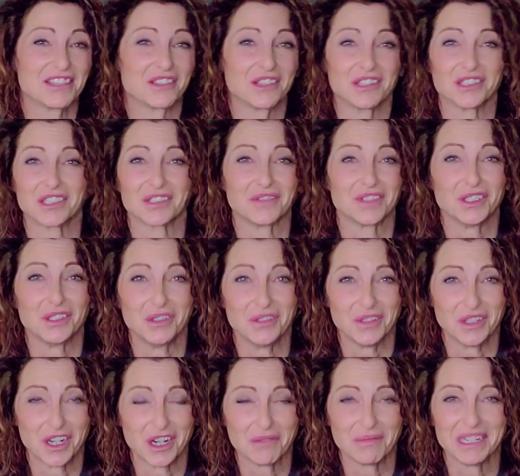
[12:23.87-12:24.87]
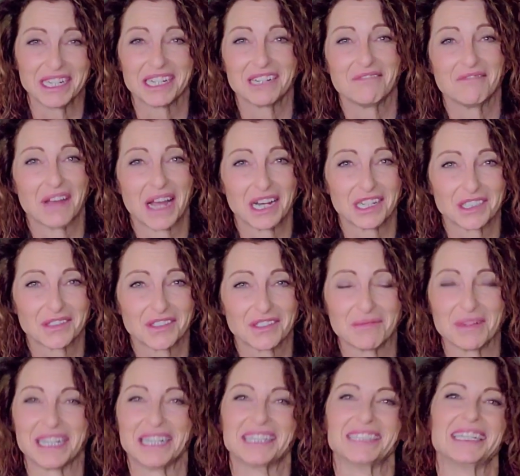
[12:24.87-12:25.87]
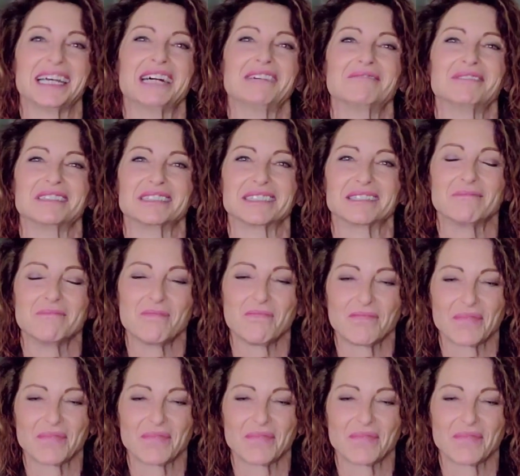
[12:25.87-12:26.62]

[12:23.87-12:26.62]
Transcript: Those of you who know me can vouch for me on that one.